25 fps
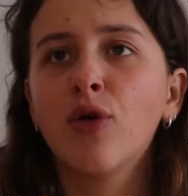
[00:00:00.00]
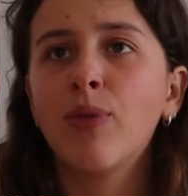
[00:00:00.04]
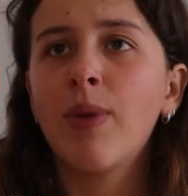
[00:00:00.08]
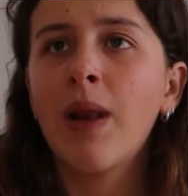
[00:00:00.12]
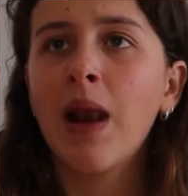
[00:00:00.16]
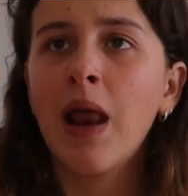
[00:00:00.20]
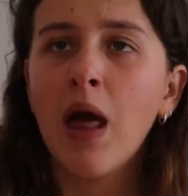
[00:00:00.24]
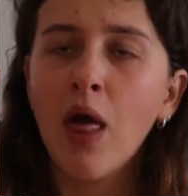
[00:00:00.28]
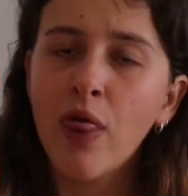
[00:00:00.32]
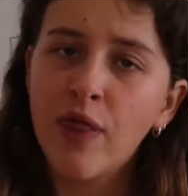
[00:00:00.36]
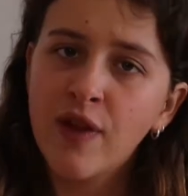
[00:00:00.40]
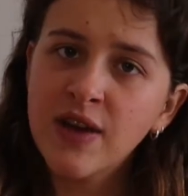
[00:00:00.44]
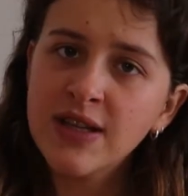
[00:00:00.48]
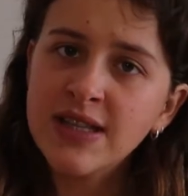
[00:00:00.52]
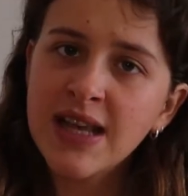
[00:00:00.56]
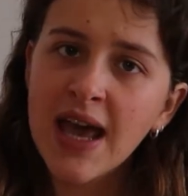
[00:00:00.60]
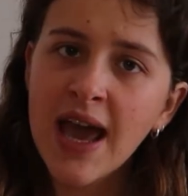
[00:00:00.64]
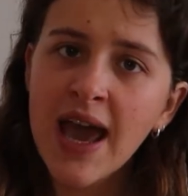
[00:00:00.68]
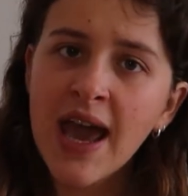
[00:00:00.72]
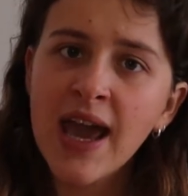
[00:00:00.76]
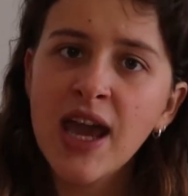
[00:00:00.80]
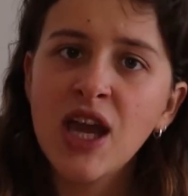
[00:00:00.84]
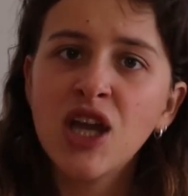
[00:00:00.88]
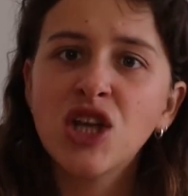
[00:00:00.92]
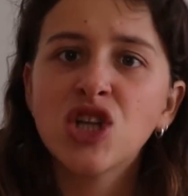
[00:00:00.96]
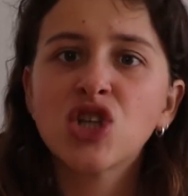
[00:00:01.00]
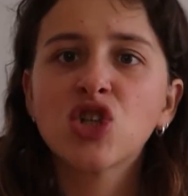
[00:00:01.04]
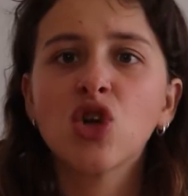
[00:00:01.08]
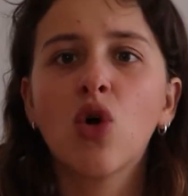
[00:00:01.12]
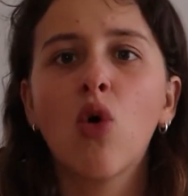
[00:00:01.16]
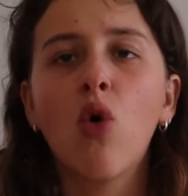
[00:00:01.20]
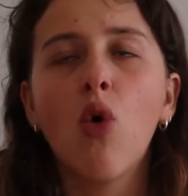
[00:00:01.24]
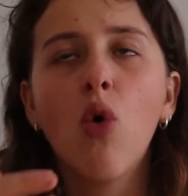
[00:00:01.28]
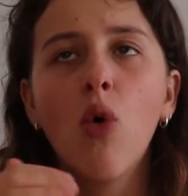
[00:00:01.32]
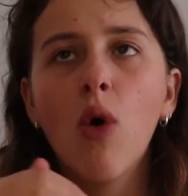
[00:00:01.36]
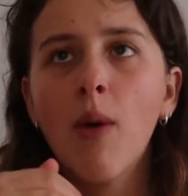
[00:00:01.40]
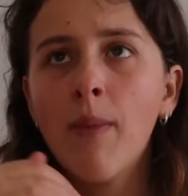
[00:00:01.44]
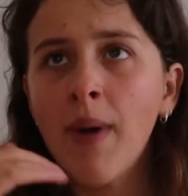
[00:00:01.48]
you're below this age
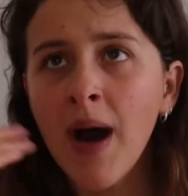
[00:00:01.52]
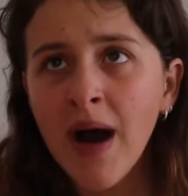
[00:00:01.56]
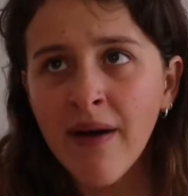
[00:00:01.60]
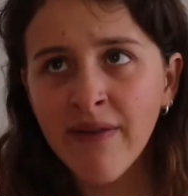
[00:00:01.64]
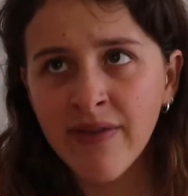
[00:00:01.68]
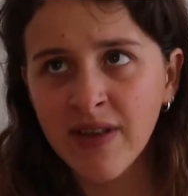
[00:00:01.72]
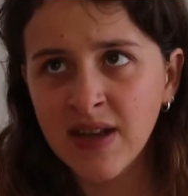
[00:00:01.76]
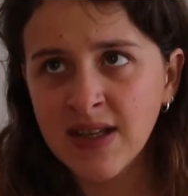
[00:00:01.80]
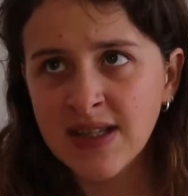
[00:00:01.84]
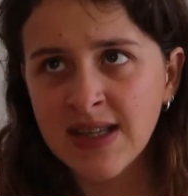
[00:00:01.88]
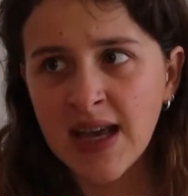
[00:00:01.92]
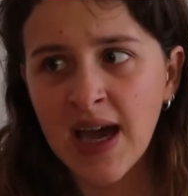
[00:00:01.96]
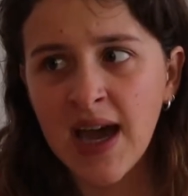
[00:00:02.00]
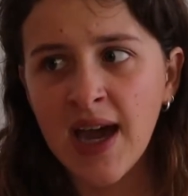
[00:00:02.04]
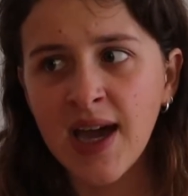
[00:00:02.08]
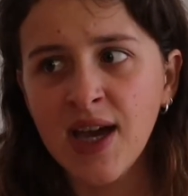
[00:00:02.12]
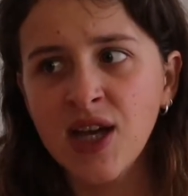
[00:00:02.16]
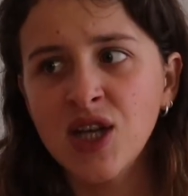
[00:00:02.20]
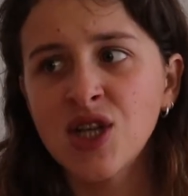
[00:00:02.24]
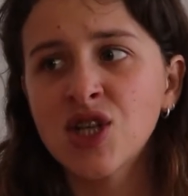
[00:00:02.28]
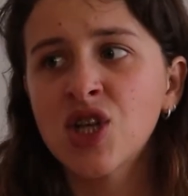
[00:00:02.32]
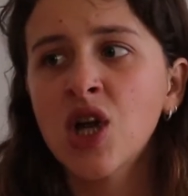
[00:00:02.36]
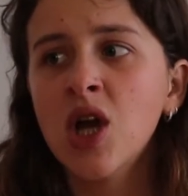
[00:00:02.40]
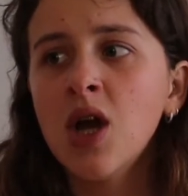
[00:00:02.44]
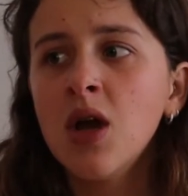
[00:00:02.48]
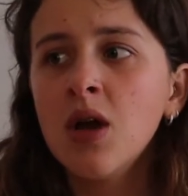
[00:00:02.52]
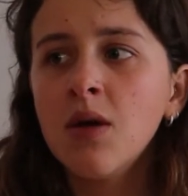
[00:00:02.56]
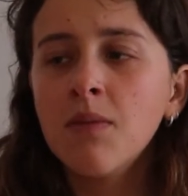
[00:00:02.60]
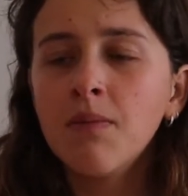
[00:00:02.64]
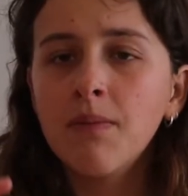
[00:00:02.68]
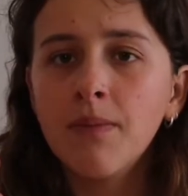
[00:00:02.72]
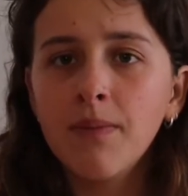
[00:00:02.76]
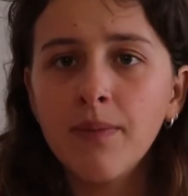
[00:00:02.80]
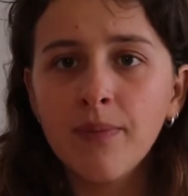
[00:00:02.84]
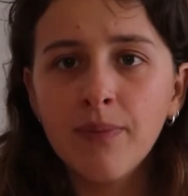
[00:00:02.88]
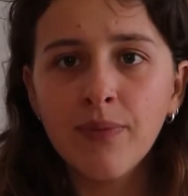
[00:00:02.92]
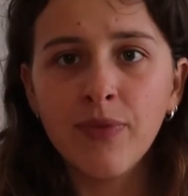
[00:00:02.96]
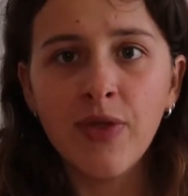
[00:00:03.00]
or above this age,
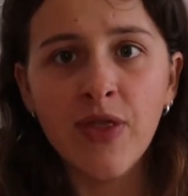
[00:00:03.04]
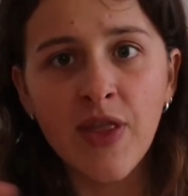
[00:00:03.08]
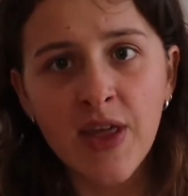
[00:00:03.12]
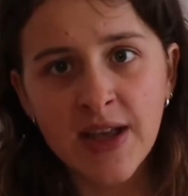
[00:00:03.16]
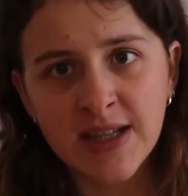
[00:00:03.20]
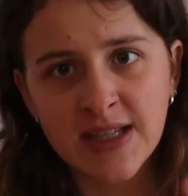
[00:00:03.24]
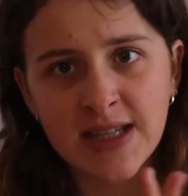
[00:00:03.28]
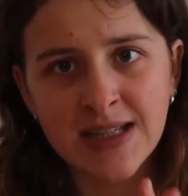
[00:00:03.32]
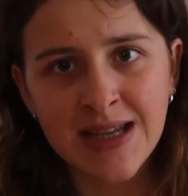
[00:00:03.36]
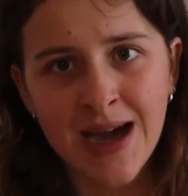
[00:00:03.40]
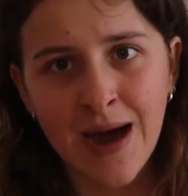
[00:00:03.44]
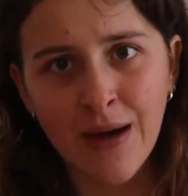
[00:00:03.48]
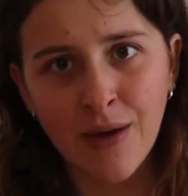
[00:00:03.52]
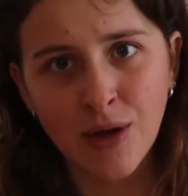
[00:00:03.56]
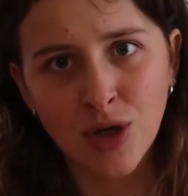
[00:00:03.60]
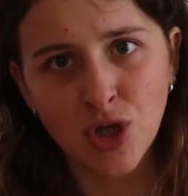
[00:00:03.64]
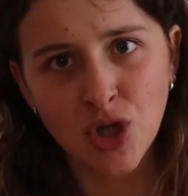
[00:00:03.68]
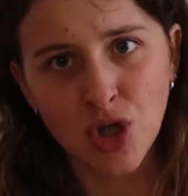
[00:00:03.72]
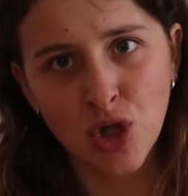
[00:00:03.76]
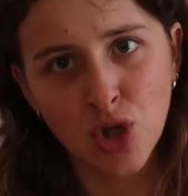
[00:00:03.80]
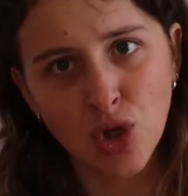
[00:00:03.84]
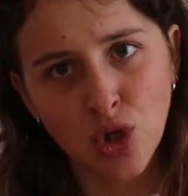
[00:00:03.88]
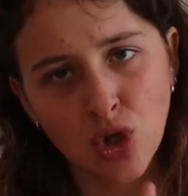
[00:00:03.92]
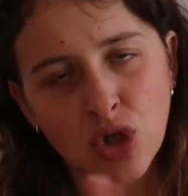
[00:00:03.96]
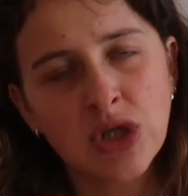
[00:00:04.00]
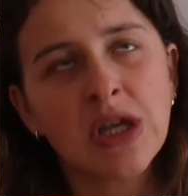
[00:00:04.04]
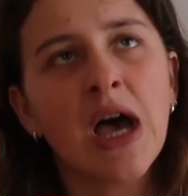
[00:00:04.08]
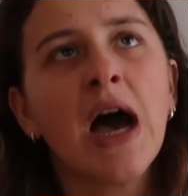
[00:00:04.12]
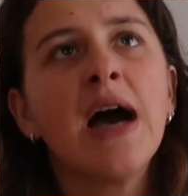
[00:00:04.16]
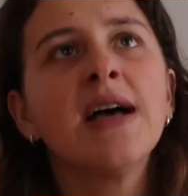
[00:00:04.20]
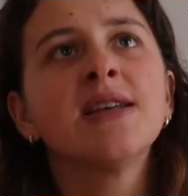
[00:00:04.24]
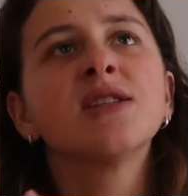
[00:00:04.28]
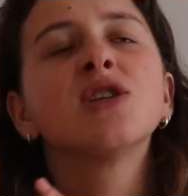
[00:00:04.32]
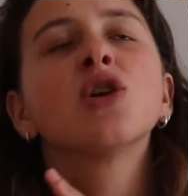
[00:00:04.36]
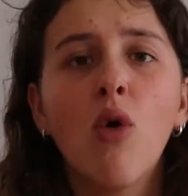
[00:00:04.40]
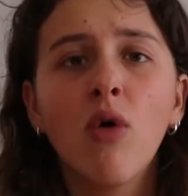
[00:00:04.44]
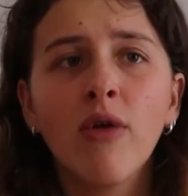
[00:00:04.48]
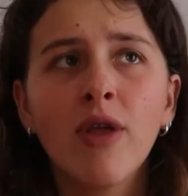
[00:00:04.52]
this is how you choose your
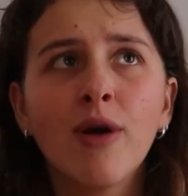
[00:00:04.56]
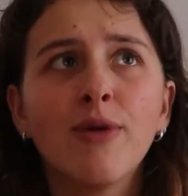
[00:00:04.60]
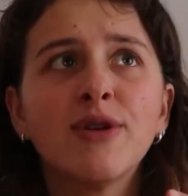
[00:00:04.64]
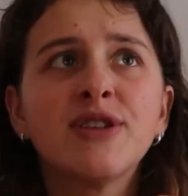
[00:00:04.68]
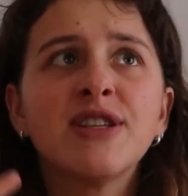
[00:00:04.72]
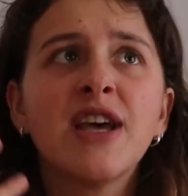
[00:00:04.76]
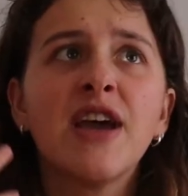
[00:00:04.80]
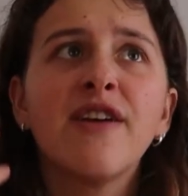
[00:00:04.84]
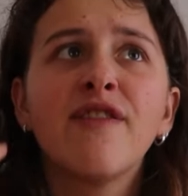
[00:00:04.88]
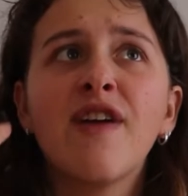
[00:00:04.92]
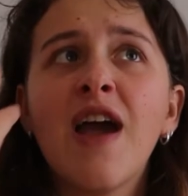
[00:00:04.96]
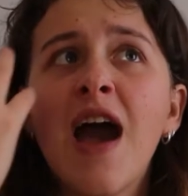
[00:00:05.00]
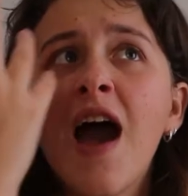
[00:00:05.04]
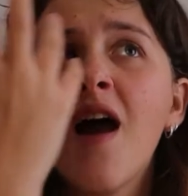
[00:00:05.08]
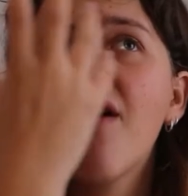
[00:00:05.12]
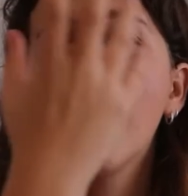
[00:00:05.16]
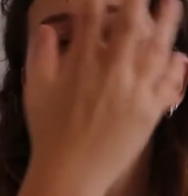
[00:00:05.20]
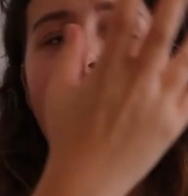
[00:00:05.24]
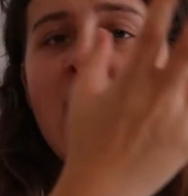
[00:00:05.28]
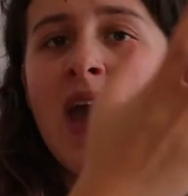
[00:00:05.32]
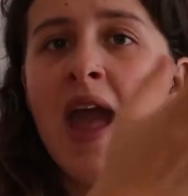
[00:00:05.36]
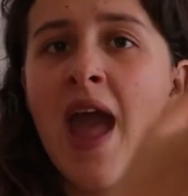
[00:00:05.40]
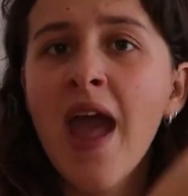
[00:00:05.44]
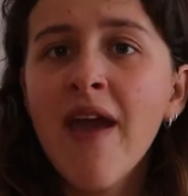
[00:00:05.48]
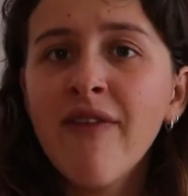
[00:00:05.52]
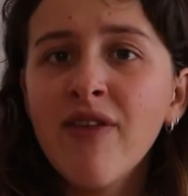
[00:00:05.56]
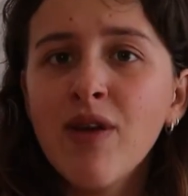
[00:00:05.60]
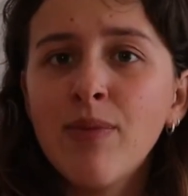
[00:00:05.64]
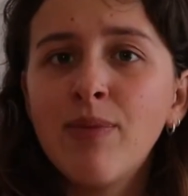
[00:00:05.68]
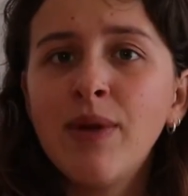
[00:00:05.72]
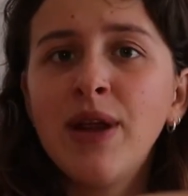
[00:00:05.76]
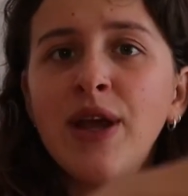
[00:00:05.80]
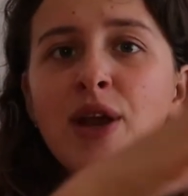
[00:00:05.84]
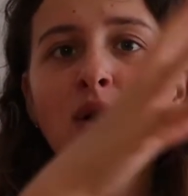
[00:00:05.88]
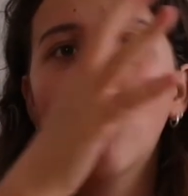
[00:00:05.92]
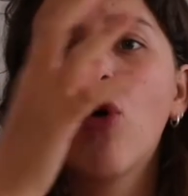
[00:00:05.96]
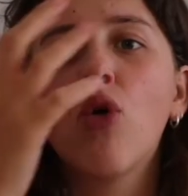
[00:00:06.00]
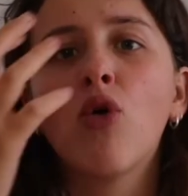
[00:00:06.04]
size. Or they would say if you have a heavy
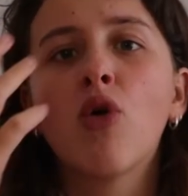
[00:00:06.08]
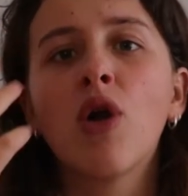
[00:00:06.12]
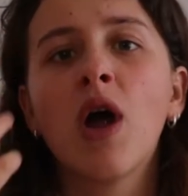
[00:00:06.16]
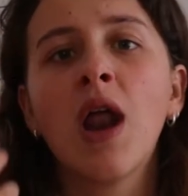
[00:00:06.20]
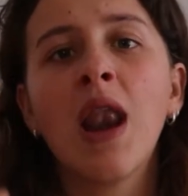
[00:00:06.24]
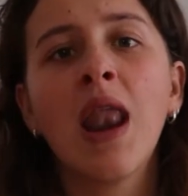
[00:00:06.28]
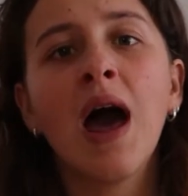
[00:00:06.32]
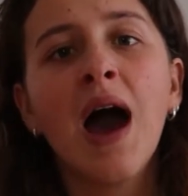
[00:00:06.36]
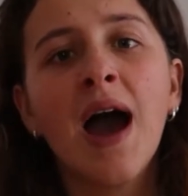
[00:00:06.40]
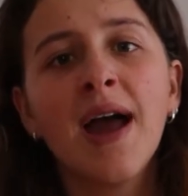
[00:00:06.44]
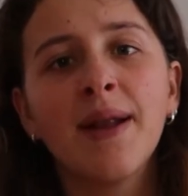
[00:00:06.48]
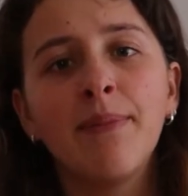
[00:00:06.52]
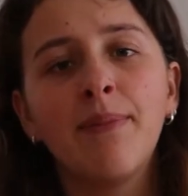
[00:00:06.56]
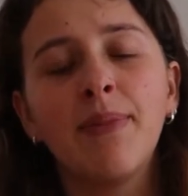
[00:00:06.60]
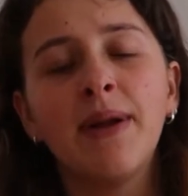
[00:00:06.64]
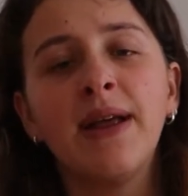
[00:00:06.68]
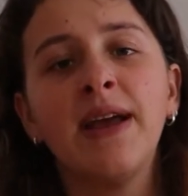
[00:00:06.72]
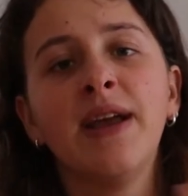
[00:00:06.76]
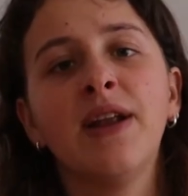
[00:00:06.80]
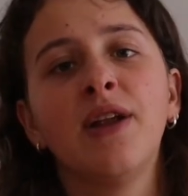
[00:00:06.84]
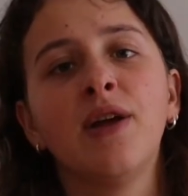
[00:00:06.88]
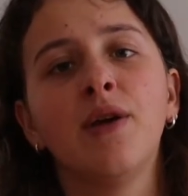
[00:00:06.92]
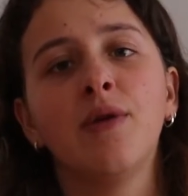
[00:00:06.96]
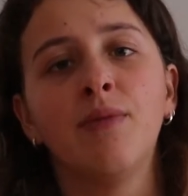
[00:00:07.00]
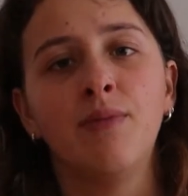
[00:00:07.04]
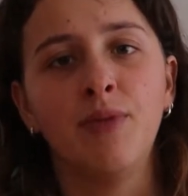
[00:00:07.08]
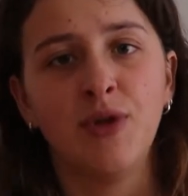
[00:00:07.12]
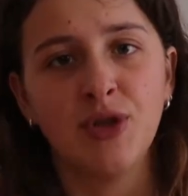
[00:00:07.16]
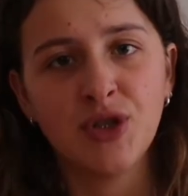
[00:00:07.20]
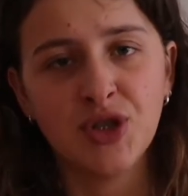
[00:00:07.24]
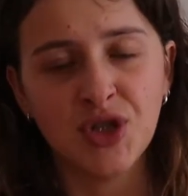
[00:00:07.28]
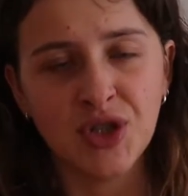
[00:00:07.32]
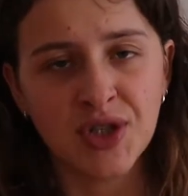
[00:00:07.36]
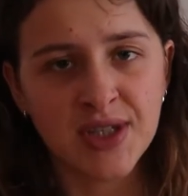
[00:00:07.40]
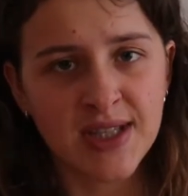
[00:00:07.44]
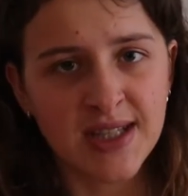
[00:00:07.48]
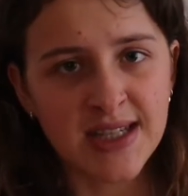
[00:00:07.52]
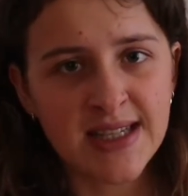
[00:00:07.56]
bleed or a light bleed,
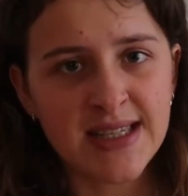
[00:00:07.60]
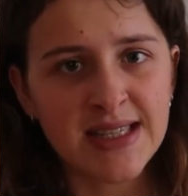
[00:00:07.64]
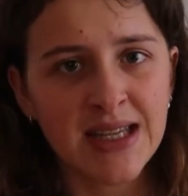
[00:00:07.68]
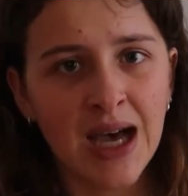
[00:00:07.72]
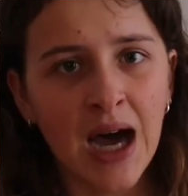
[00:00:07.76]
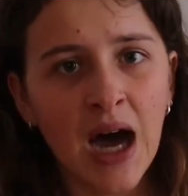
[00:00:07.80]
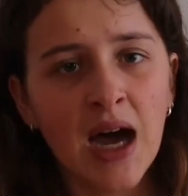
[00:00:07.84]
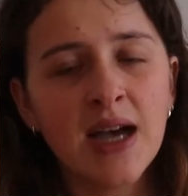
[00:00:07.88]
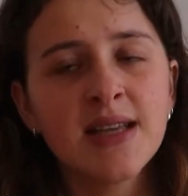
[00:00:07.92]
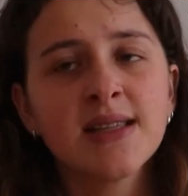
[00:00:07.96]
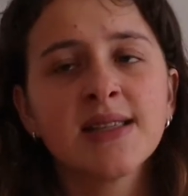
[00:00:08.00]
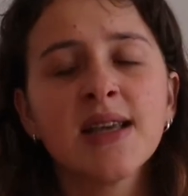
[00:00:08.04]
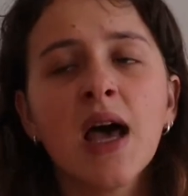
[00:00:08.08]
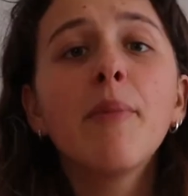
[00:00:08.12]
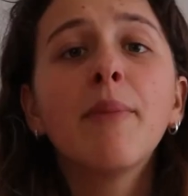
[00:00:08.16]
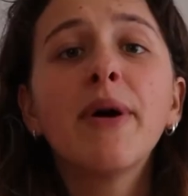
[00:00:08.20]
choose this size.